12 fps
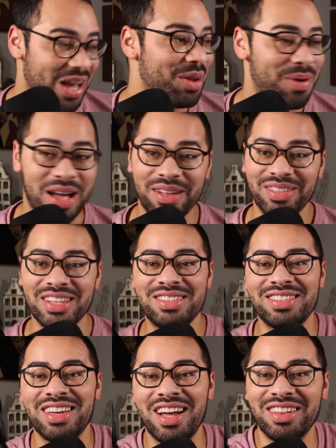Anyway,
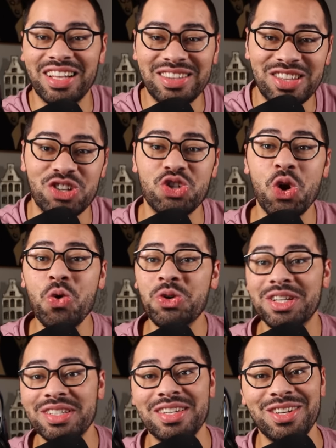let's let the show
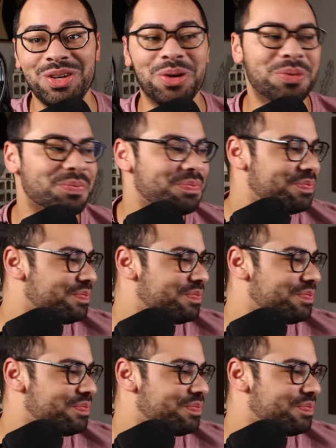continue.